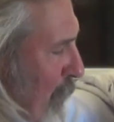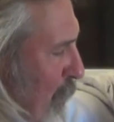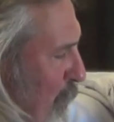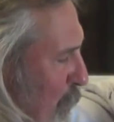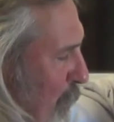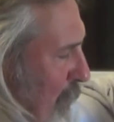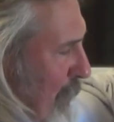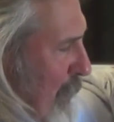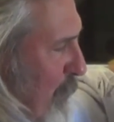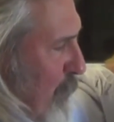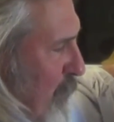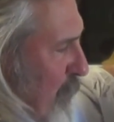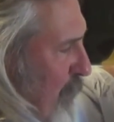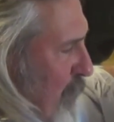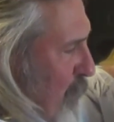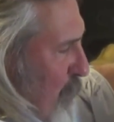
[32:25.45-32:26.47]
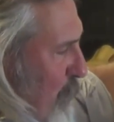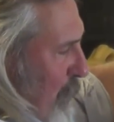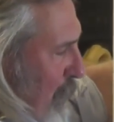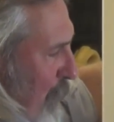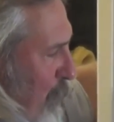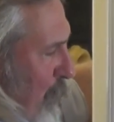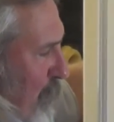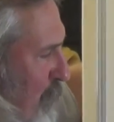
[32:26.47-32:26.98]
into a legal procedure when
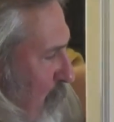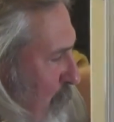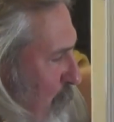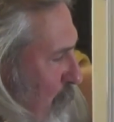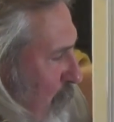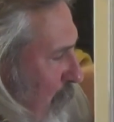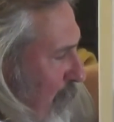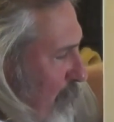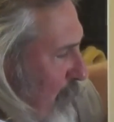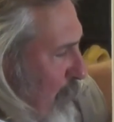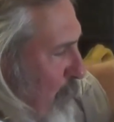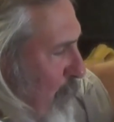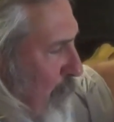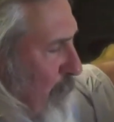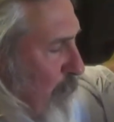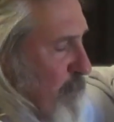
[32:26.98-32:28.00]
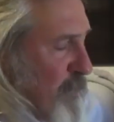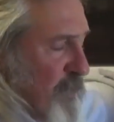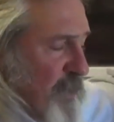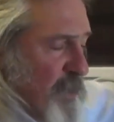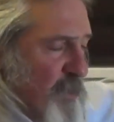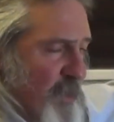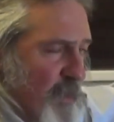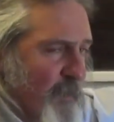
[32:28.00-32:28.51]
I wish to move under a lawful
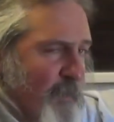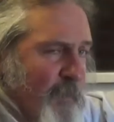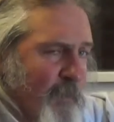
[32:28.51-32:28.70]
procedure.